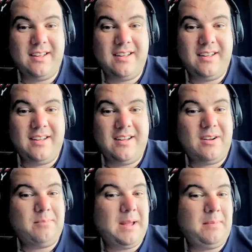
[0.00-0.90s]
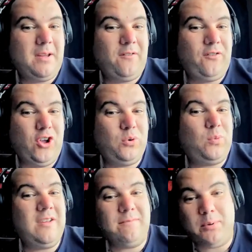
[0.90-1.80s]
Maybe a feud
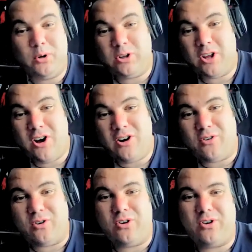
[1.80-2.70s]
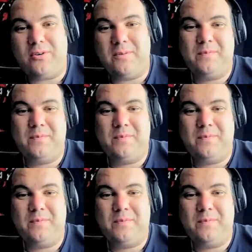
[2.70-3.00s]
with Bulldog or